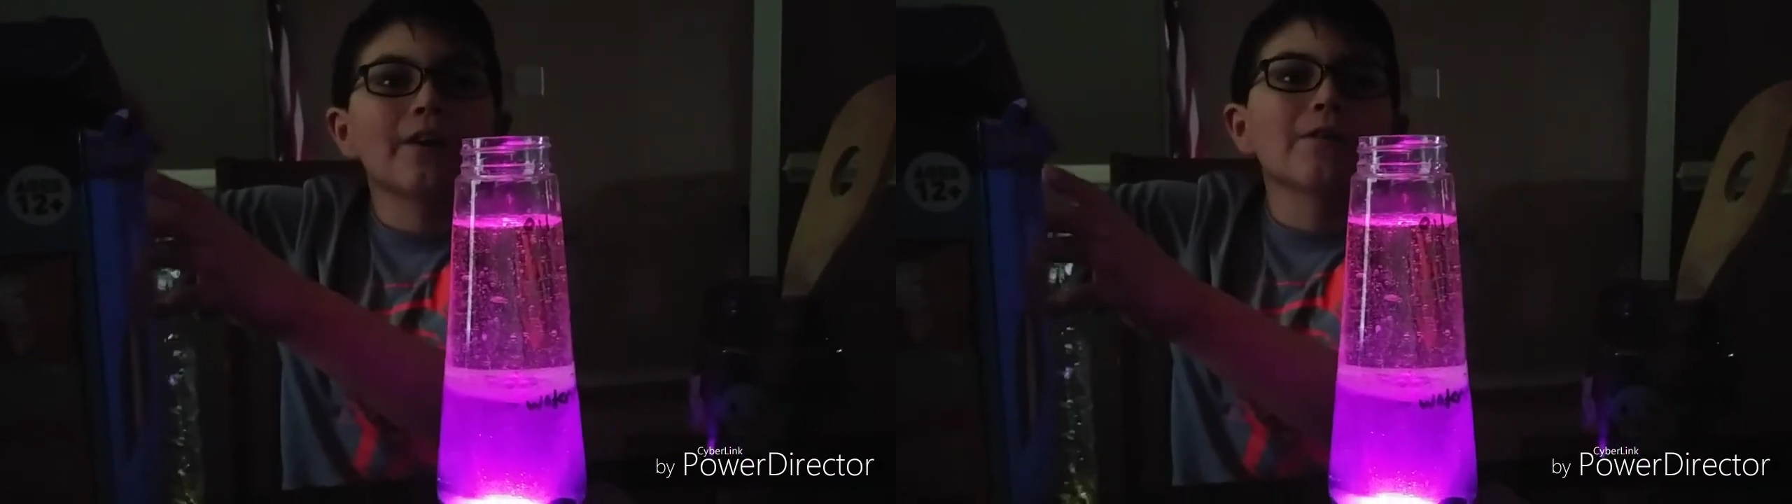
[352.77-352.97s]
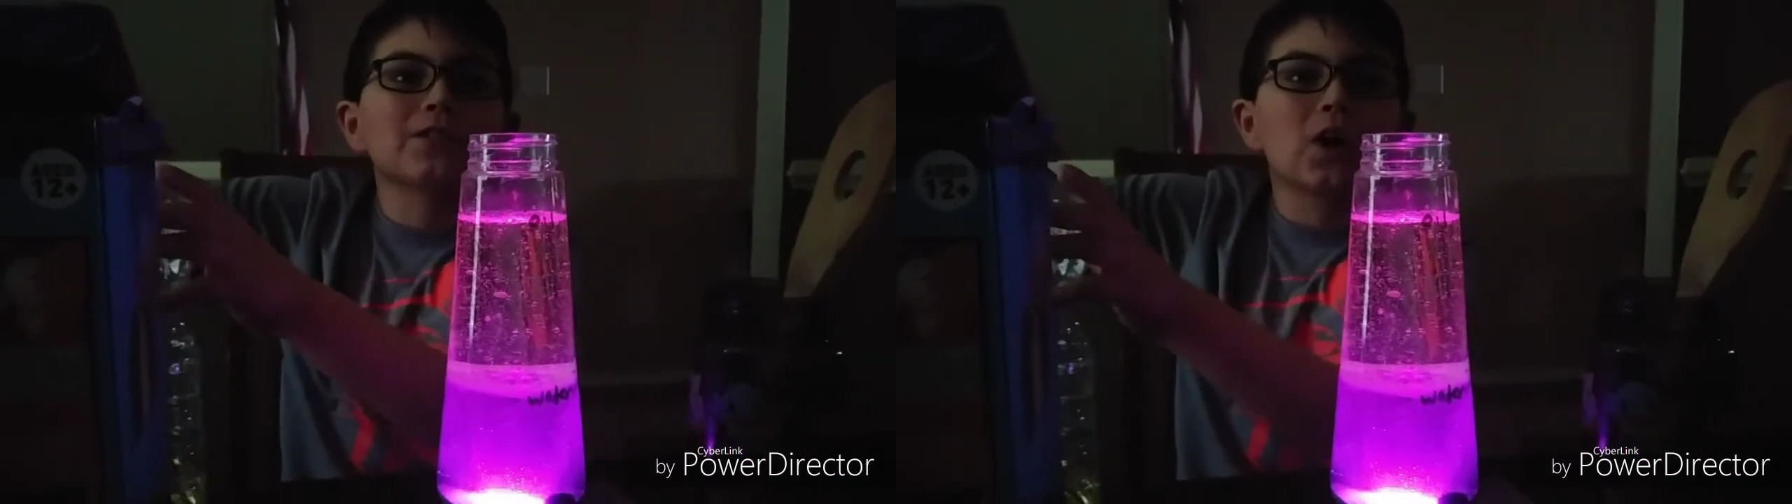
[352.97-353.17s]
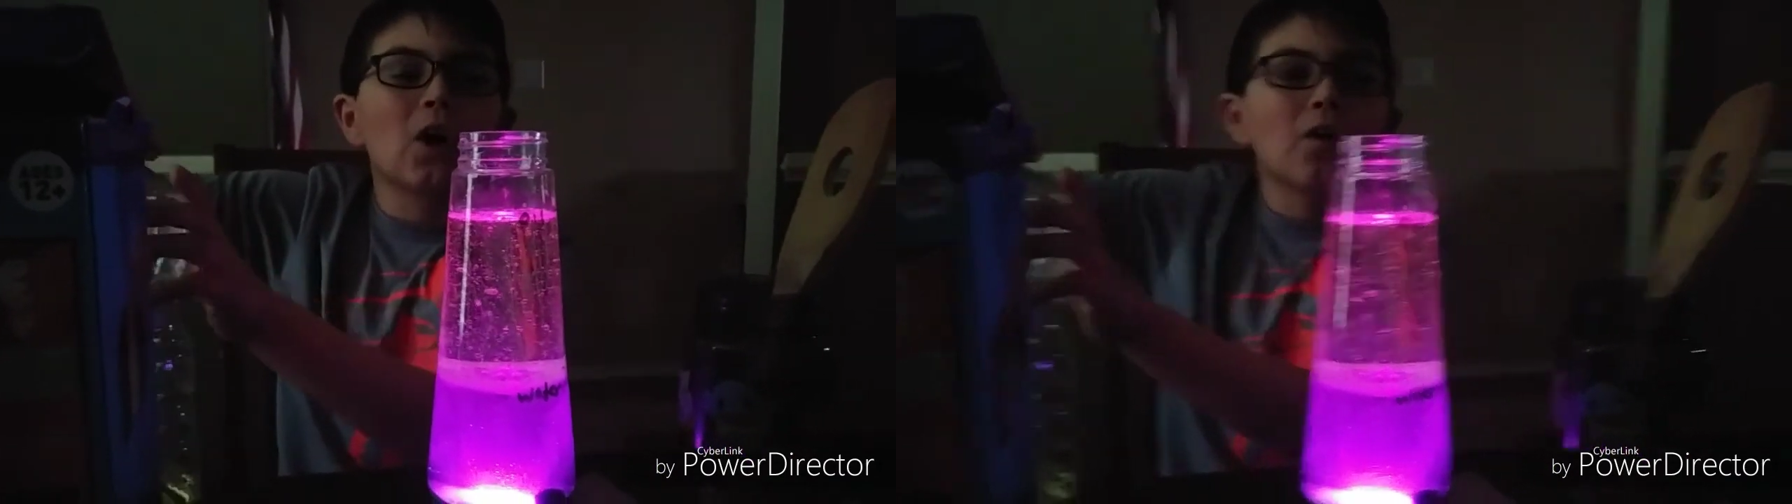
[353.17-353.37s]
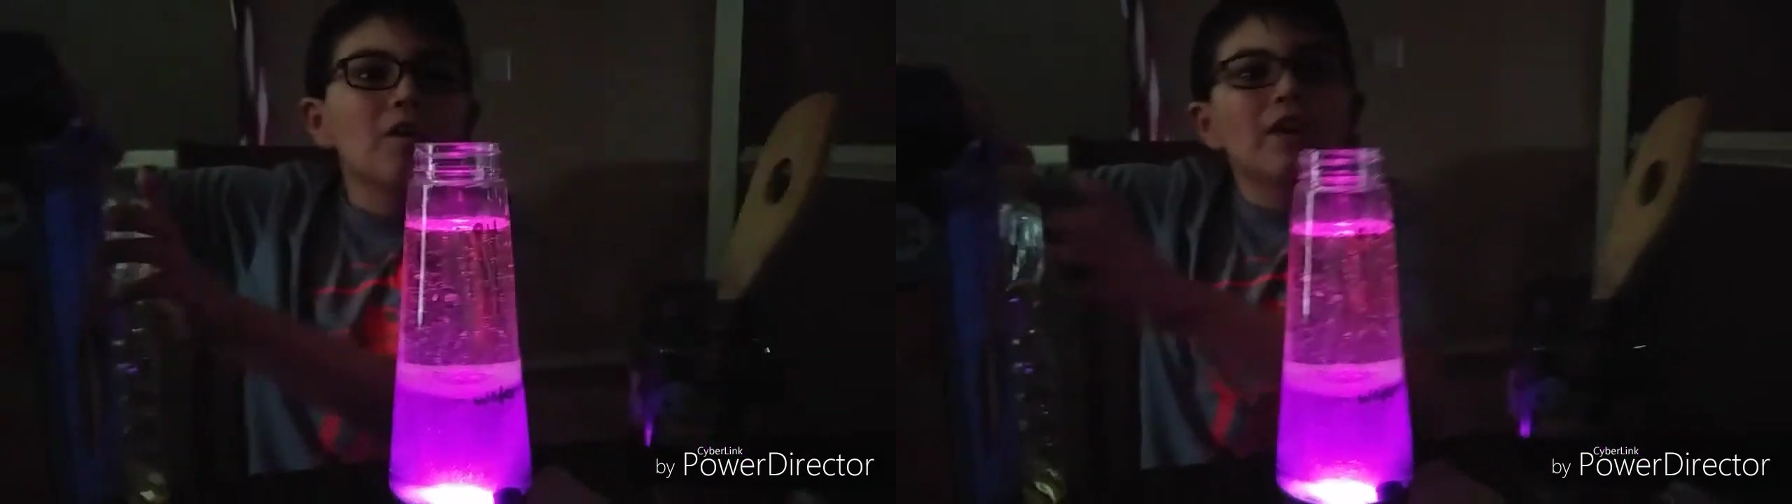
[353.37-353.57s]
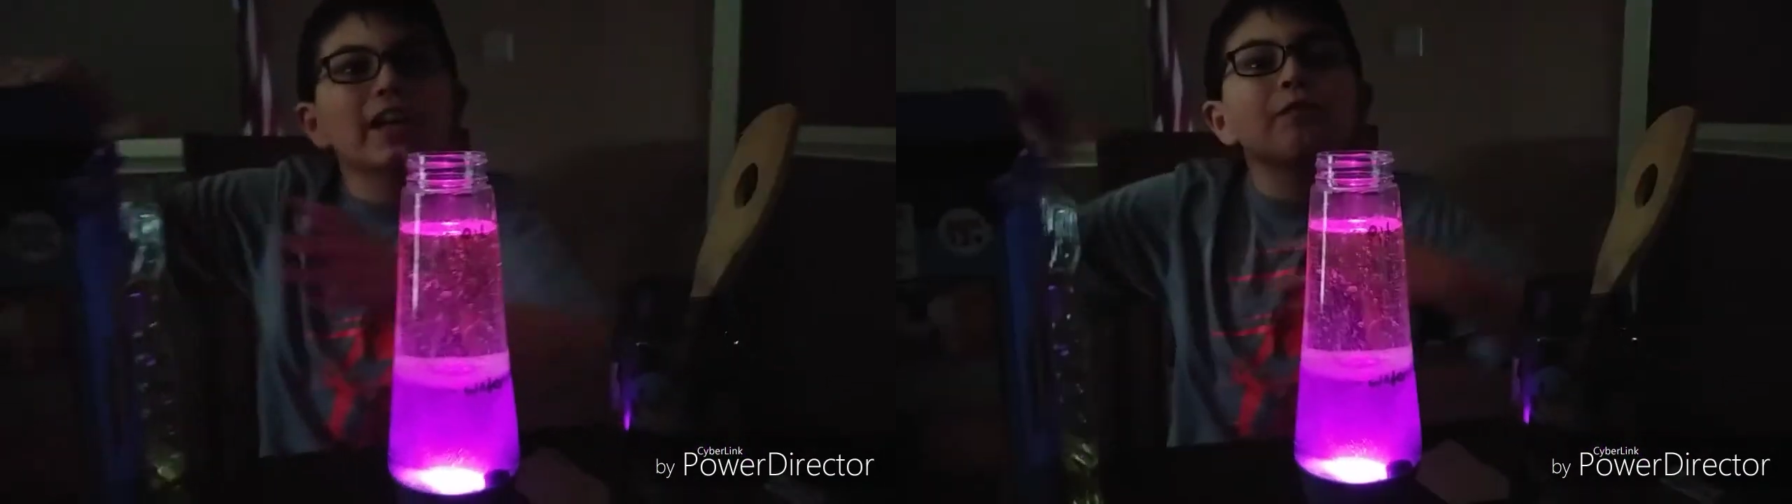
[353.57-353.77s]
And also,
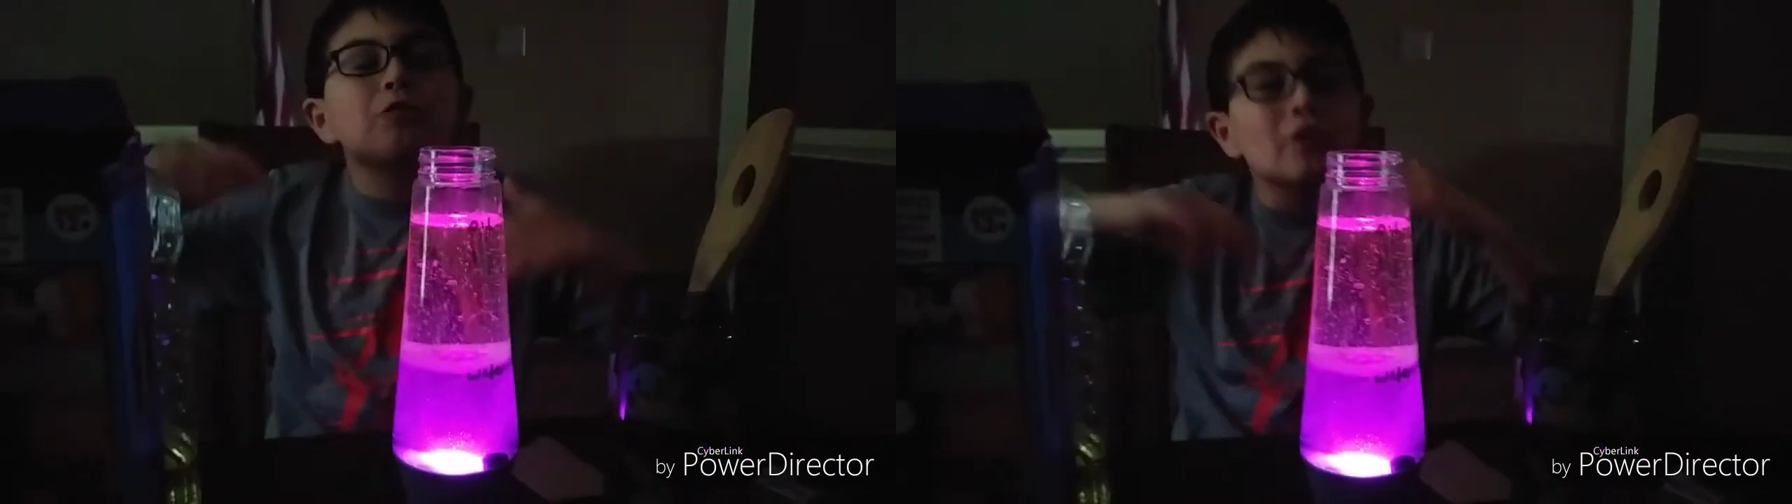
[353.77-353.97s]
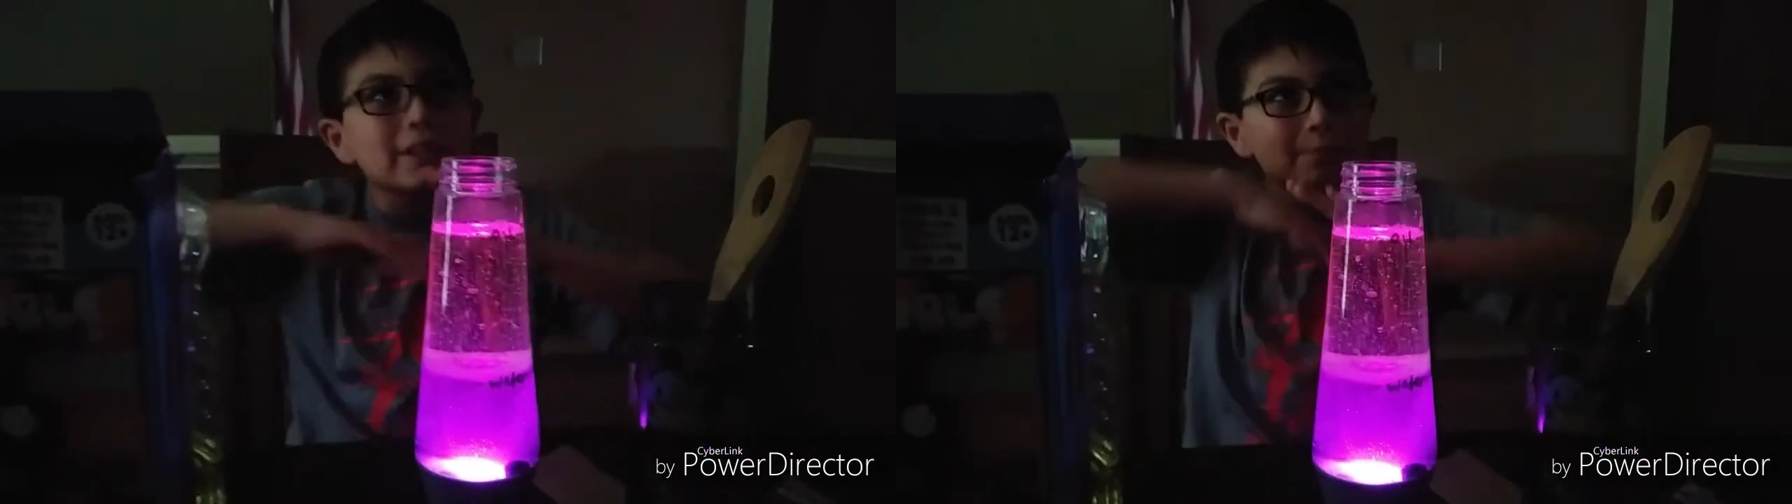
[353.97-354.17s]
thank you for 30